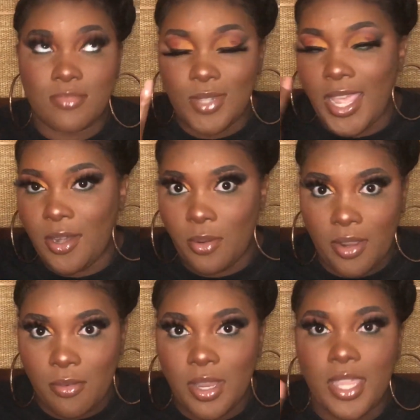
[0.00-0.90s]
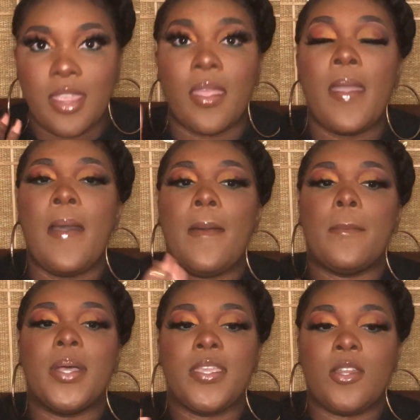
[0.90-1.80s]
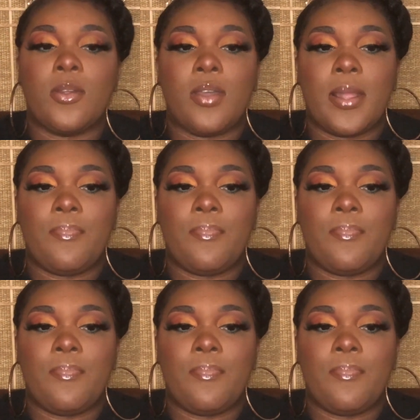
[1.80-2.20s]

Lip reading: I don't have gray hair, but you know,